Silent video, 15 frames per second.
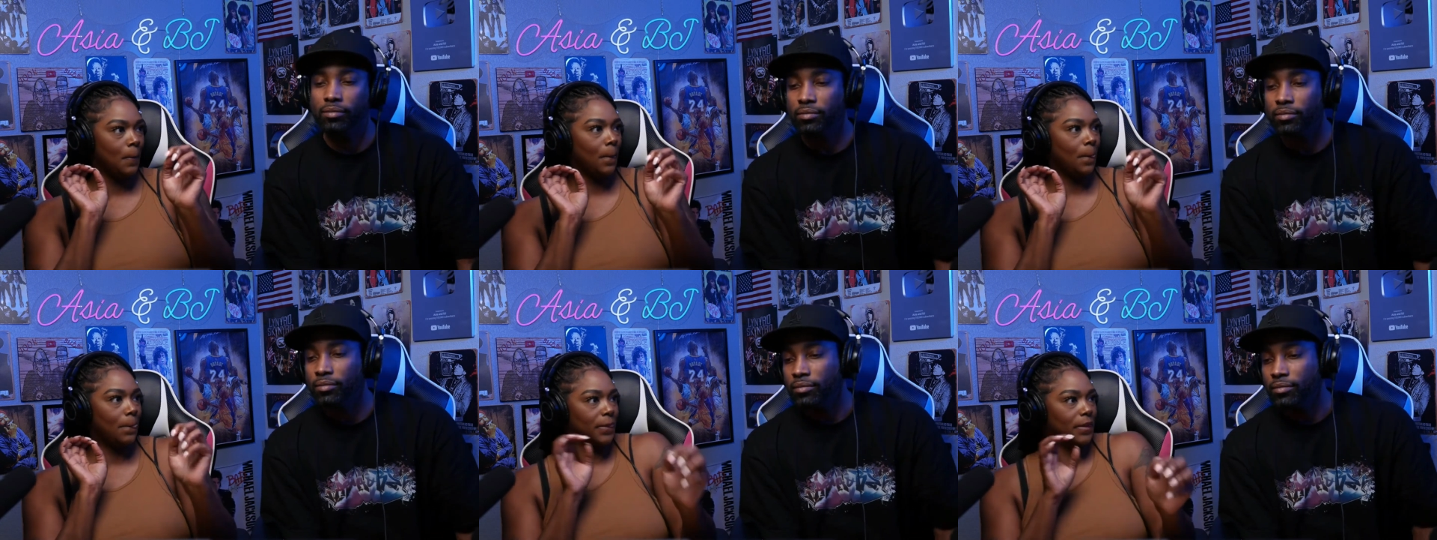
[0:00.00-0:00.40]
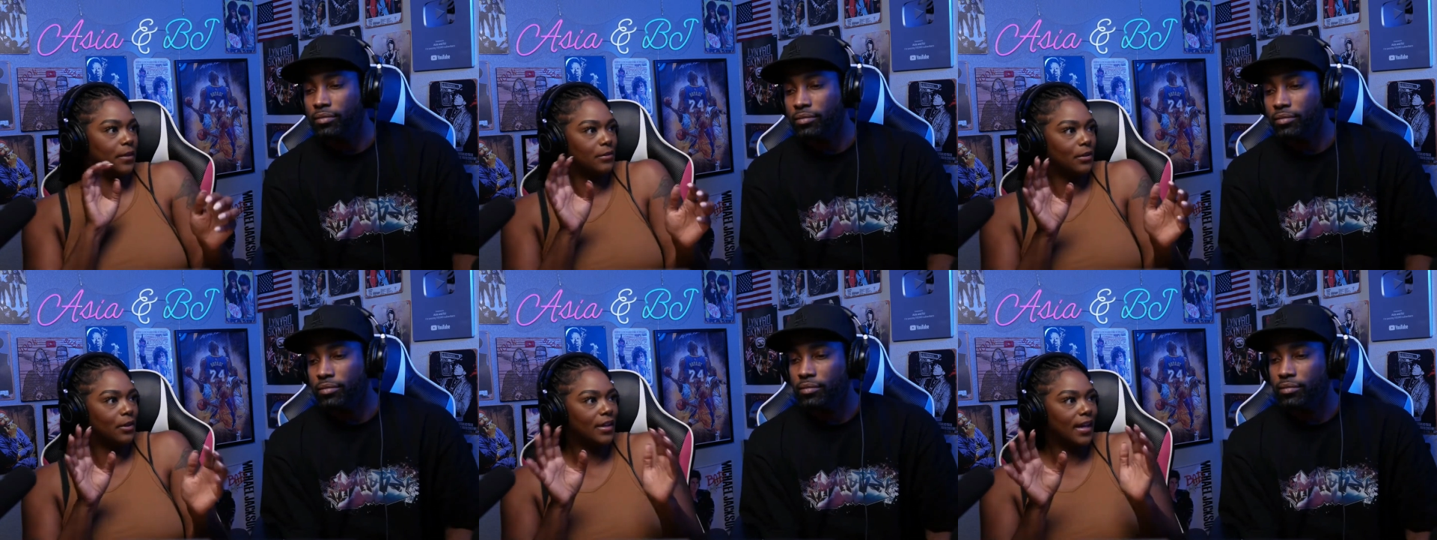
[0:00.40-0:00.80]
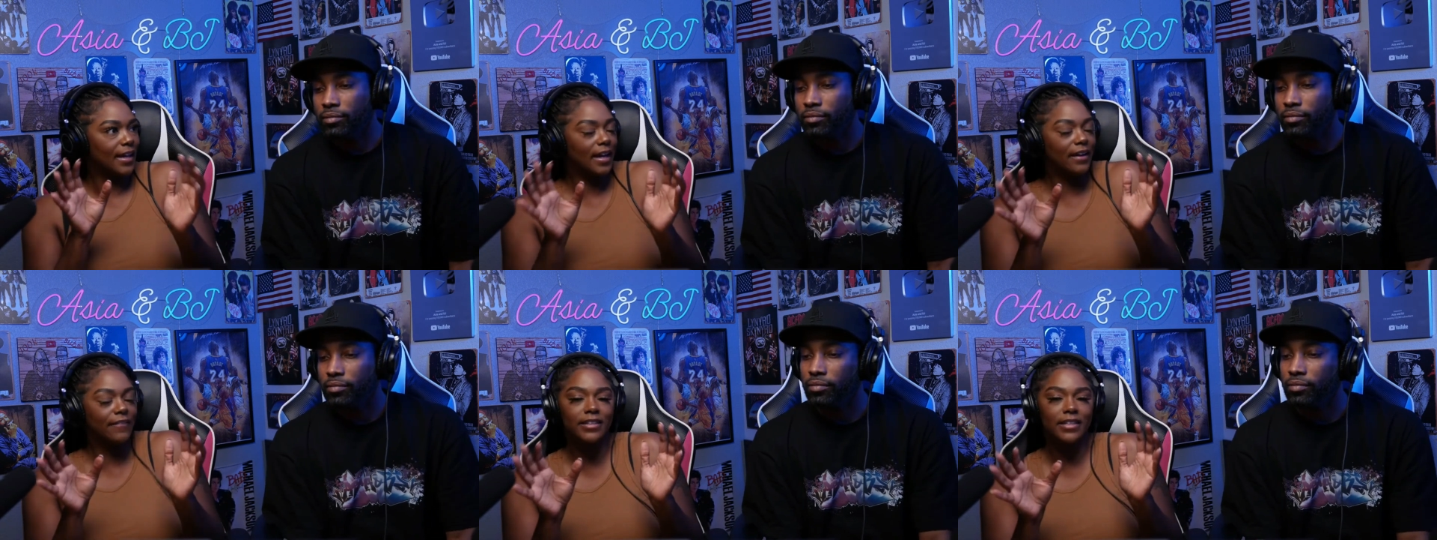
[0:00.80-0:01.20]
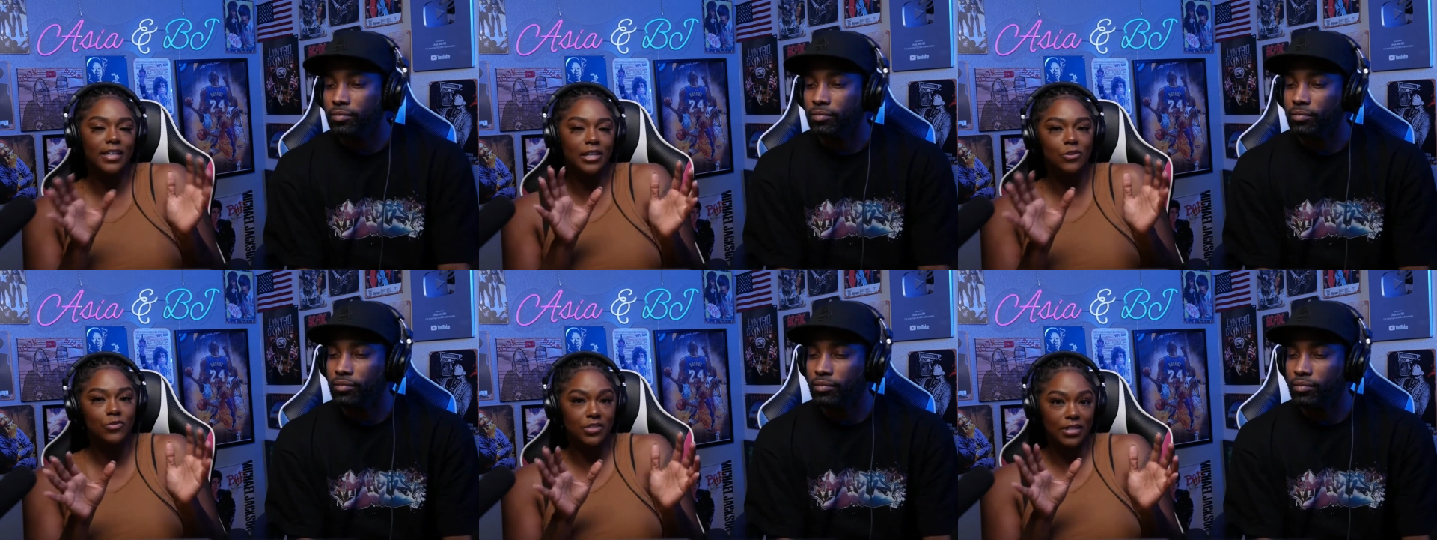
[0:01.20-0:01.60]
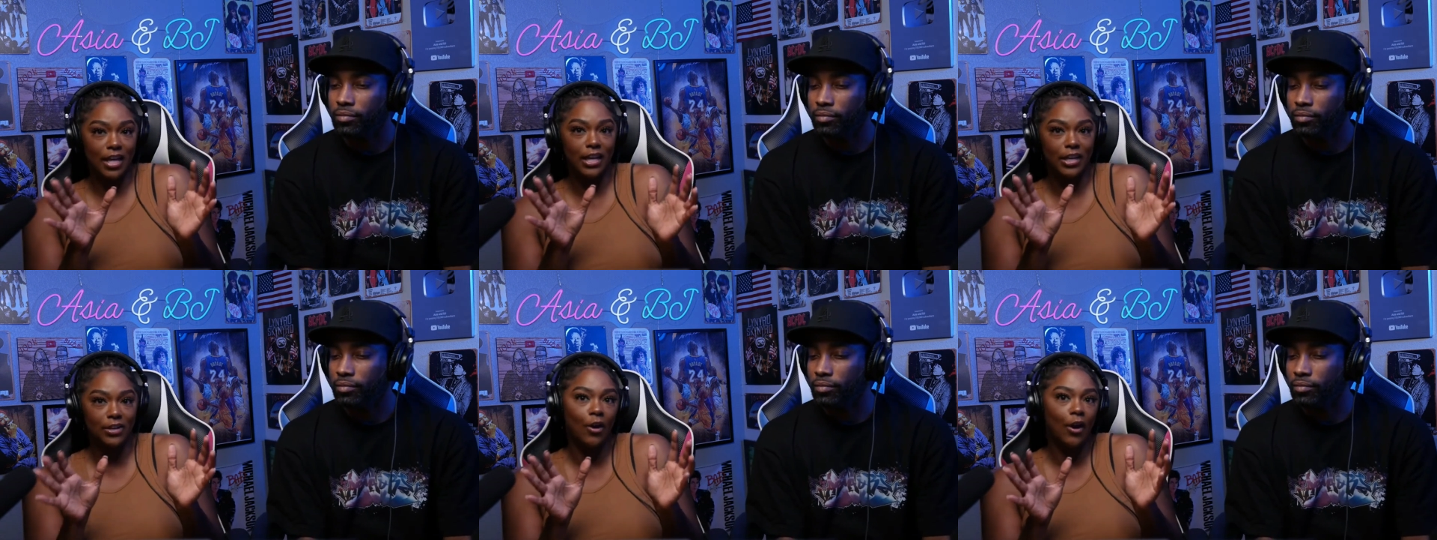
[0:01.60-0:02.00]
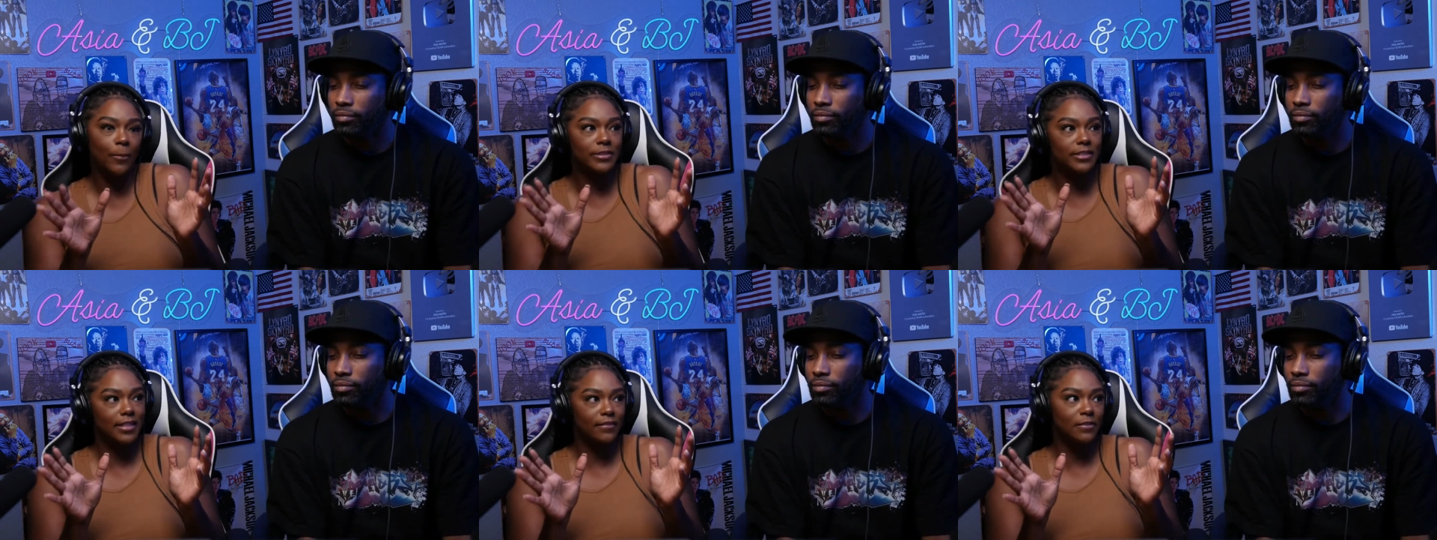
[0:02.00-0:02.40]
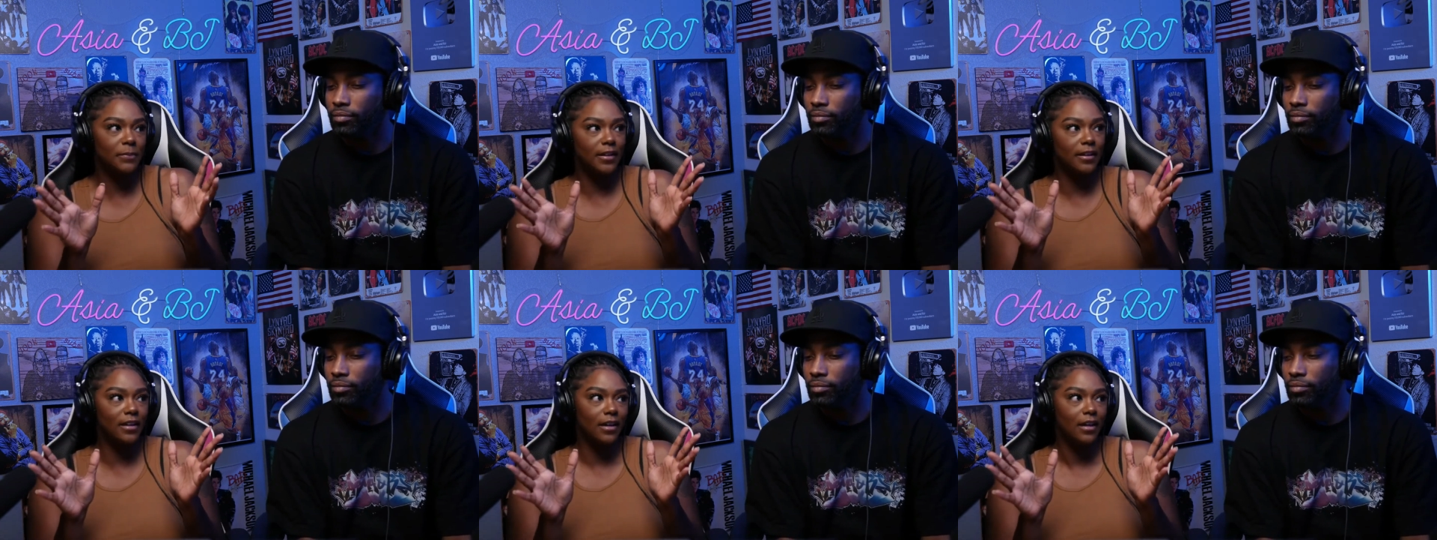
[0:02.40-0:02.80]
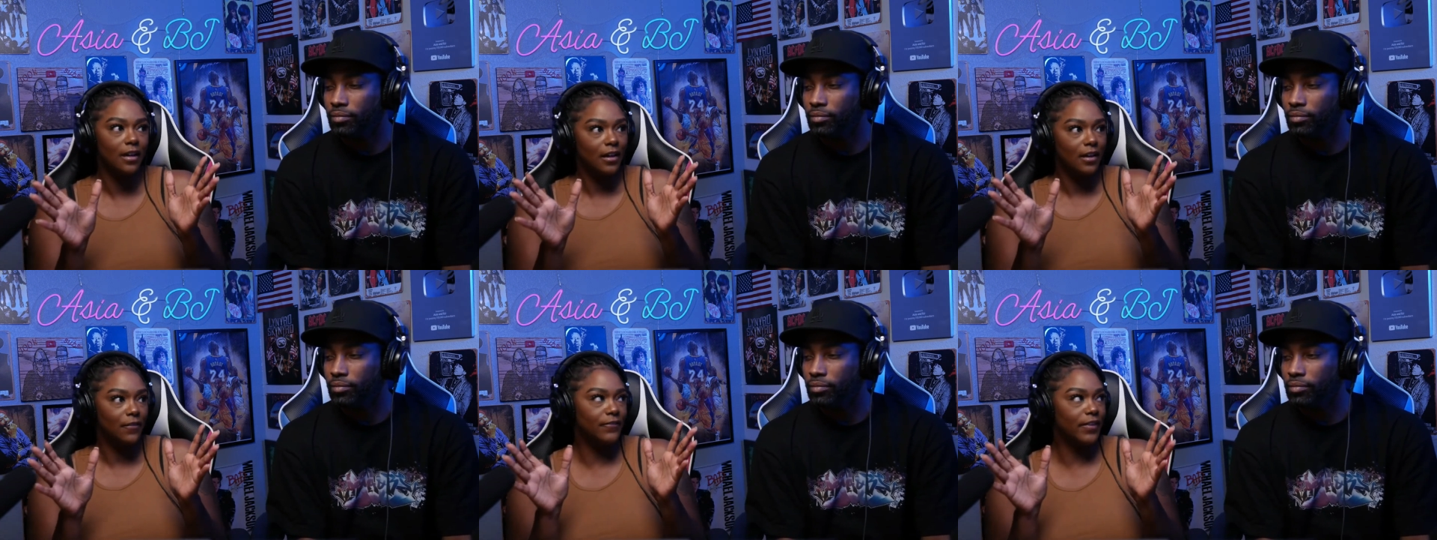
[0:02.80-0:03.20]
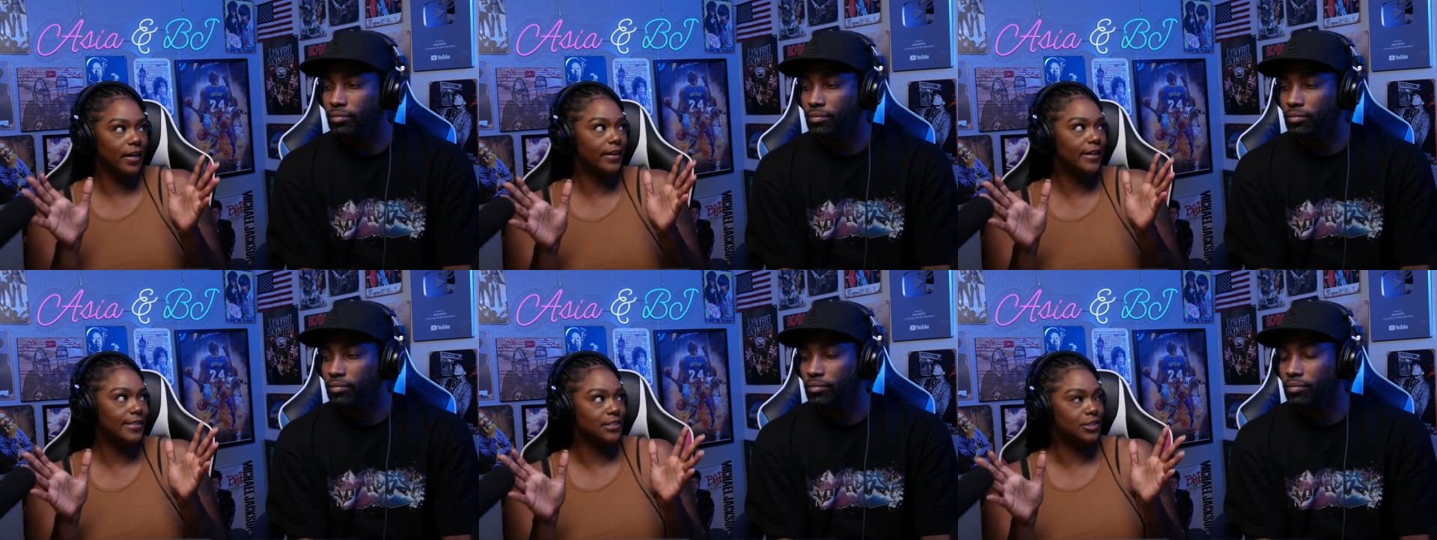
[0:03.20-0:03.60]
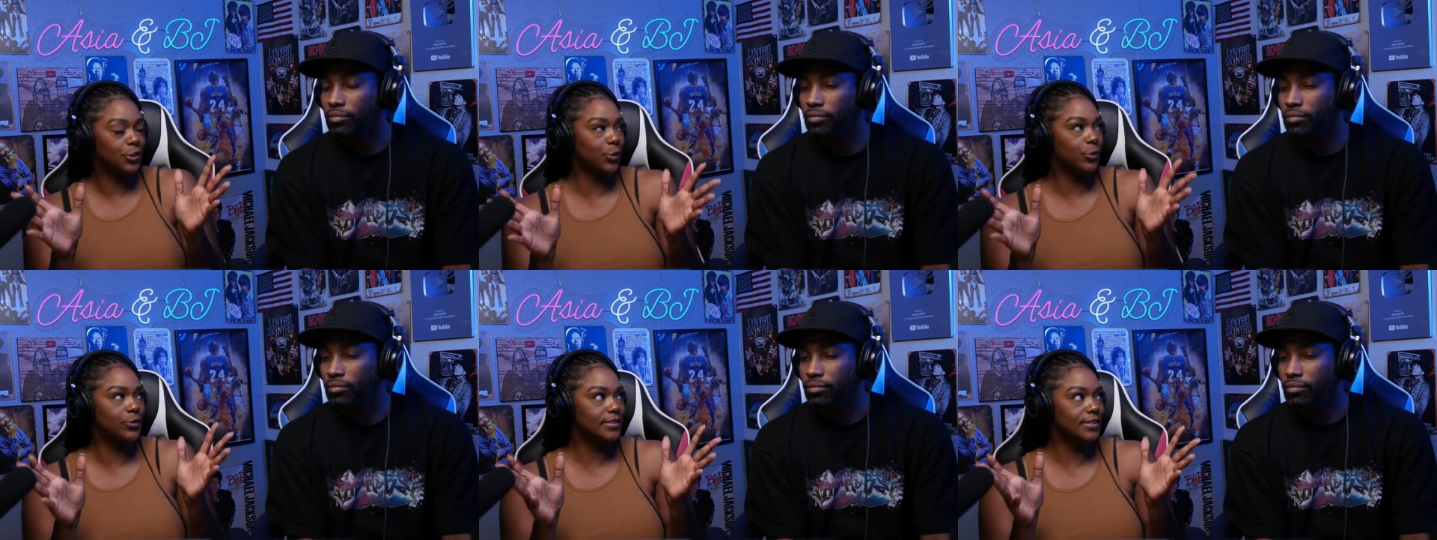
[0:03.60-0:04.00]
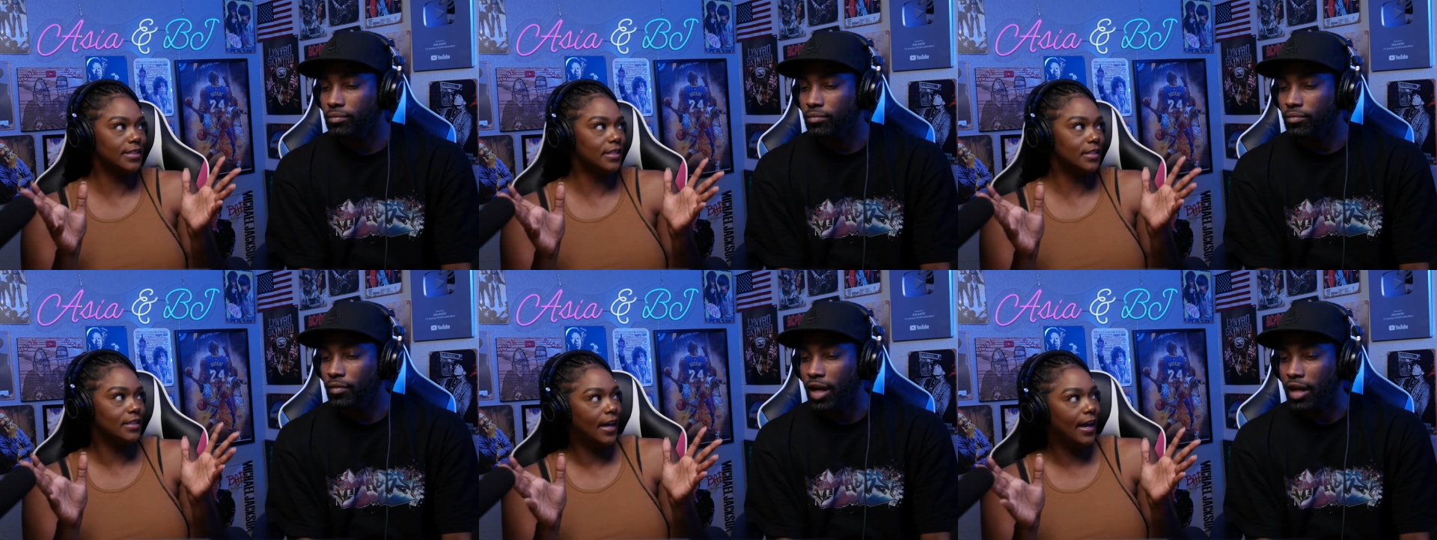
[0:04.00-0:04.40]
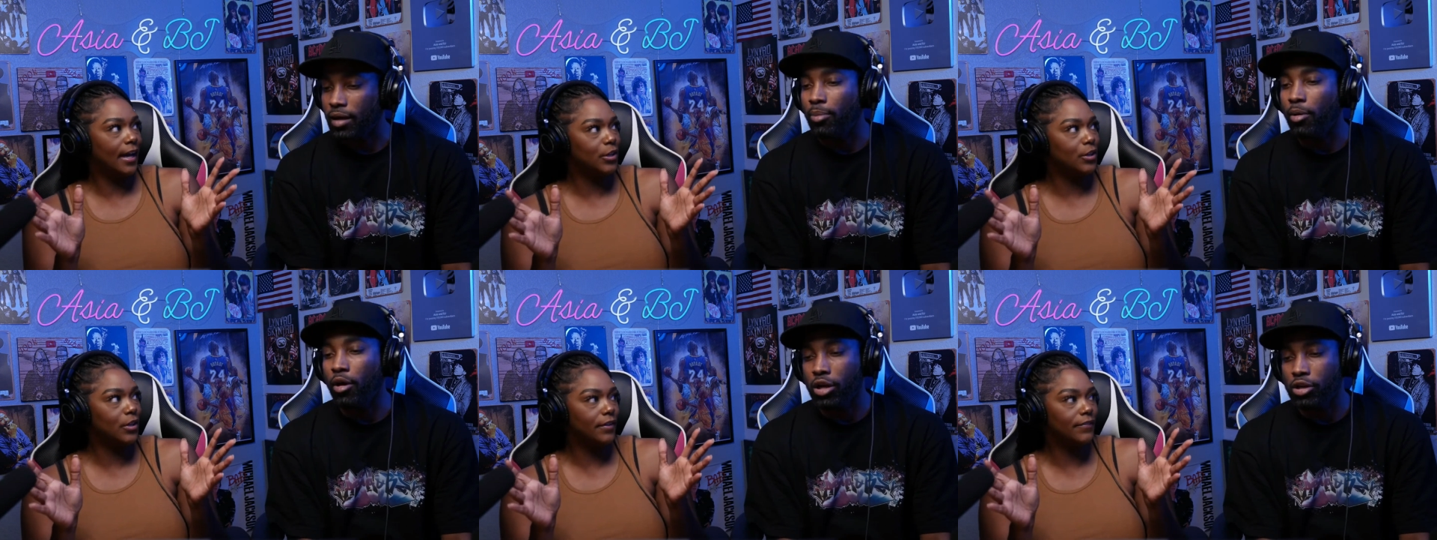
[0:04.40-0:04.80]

Speaker 1: you know, like everything you say, you almost have to be very choosy and how you even